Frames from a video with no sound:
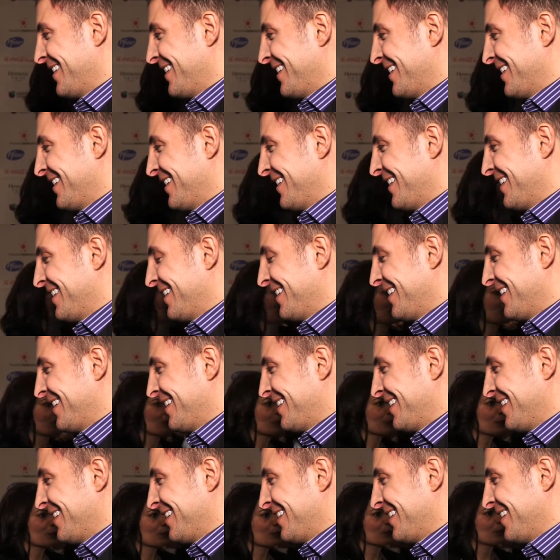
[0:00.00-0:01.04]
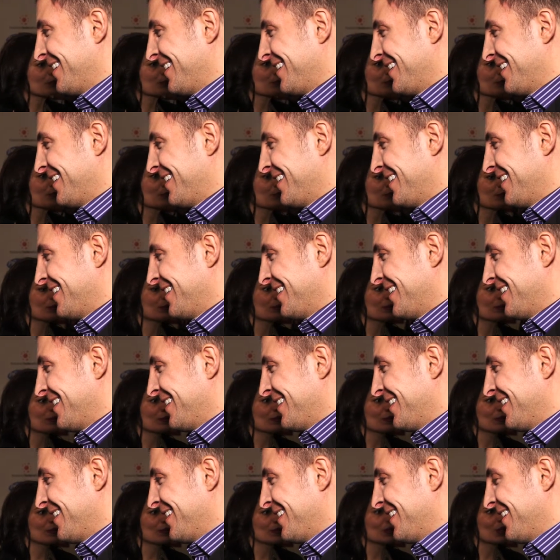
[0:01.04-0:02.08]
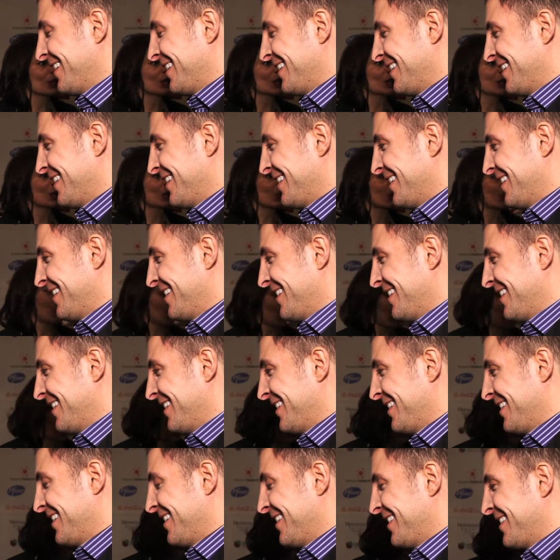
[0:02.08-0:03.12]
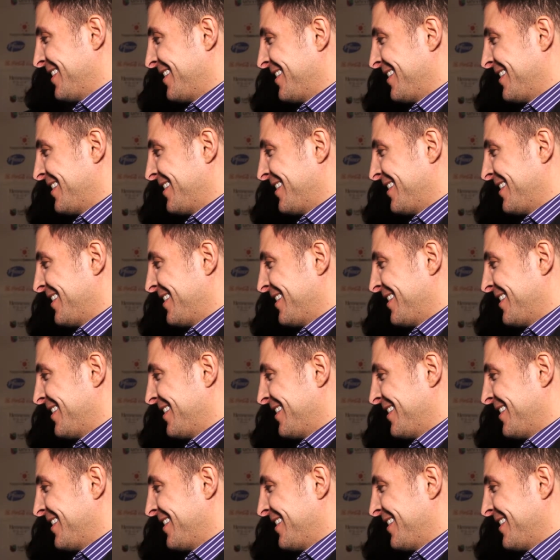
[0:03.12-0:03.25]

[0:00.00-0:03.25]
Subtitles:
(silent)